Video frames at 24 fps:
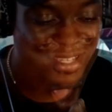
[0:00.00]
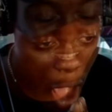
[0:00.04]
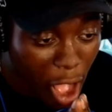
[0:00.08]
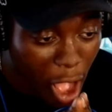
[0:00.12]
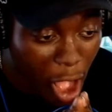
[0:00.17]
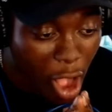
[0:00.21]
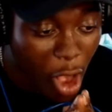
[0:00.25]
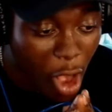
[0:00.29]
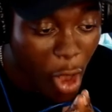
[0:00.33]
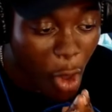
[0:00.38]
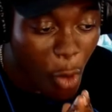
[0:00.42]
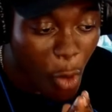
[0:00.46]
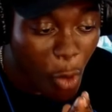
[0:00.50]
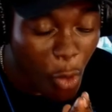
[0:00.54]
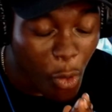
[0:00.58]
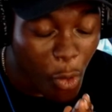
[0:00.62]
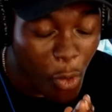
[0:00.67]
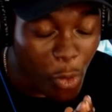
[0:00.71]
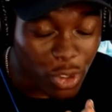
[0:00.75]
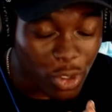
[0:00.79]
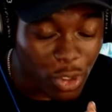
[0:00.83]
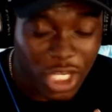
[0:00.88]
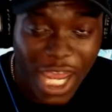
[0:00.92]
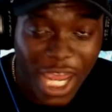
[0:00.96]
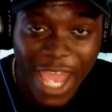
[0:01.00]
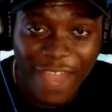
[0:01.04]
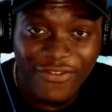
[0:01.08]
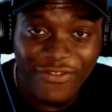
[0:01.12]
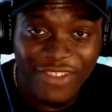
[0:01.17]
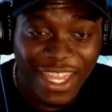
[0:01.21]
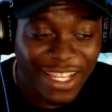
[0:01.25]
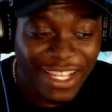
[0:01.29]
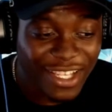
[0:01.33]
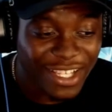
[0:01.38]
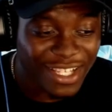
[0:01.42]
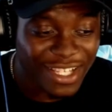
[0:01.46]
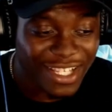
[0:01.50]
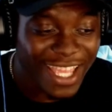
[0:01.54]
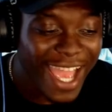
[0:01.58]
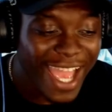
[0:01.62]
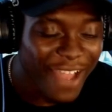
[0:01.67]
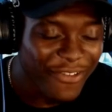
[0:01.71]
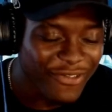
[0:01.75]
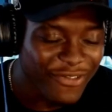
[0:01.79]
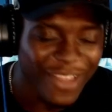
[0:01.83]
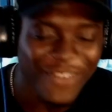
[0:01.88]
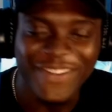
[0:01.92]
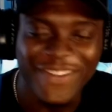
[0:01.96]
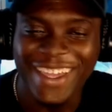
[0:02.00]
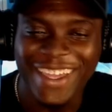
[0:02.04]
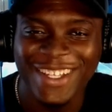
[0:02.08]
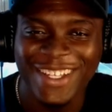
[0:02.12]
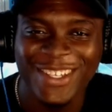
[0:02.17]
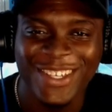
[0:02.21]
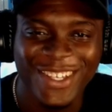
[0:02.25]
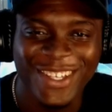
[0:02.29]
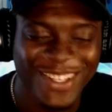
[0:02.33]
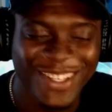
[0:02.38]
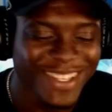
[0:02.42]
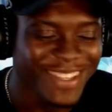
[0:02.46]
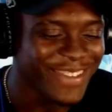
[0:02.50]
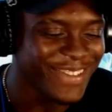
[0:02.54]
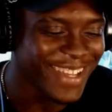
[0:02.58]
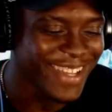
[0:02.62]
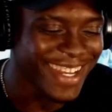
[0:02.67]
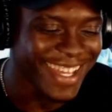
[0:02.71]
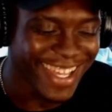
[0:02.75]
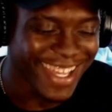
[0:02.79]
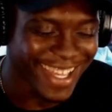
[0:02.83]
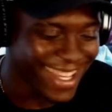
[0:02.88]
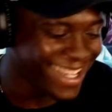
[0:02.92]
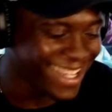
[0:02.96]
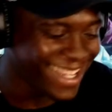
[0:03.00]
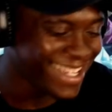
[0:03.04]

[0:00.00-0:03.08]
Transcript: Oh, do they have they have to have Genjutsu in it?